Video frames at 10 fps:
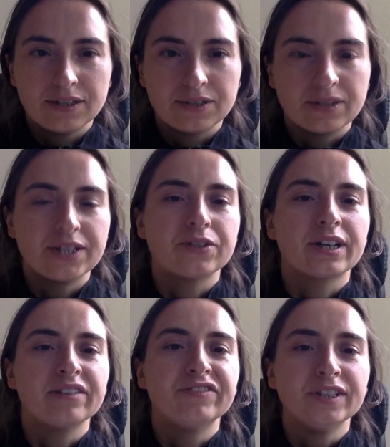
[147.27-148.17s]
so that you
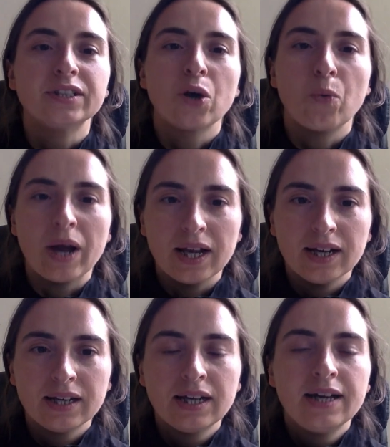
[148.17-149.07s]
can filter
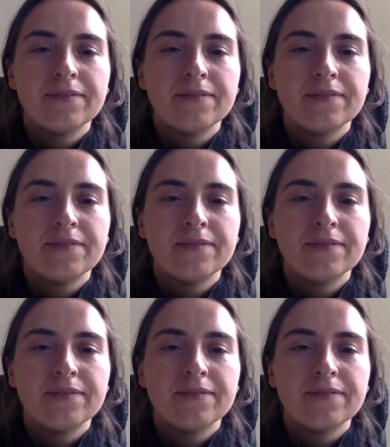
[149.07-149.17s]
well